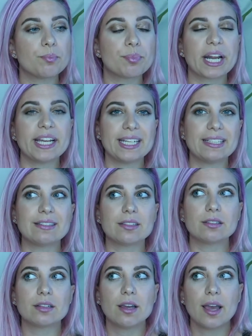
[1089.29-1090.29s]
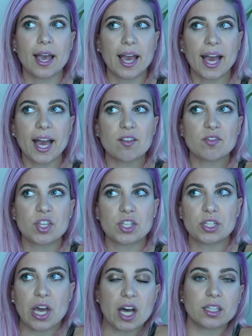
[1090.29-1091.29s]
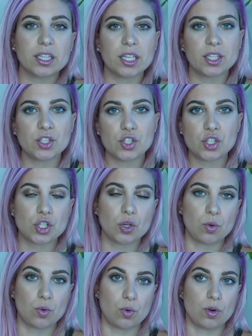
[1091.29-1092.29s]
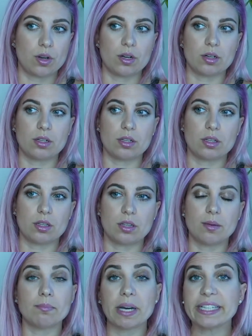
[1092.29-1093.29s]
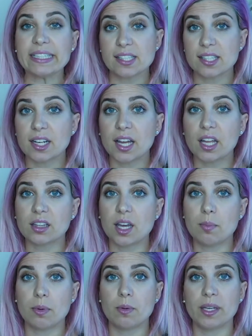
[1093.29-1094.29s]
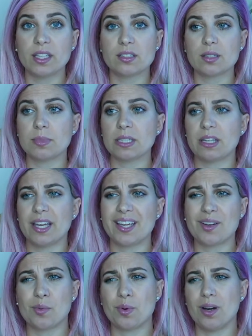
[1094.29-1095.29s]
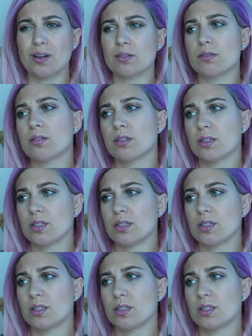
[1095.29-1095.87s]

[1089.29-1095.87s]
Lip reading: But I didn't have the knowledge or the mindset at that point to be like, whoa,